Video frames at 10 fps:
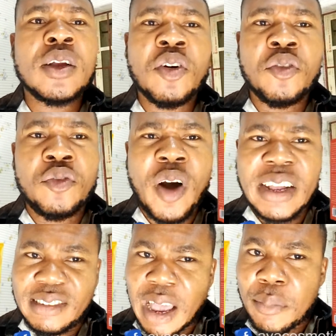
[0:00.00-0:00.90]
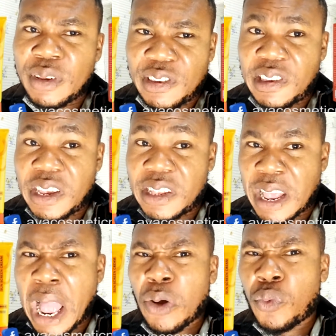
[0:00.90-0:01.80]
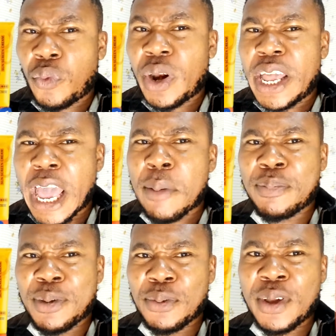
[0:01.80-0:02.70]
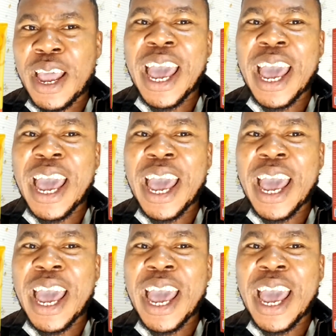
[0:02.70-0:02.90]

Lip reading: your vitamin C. That could really help you.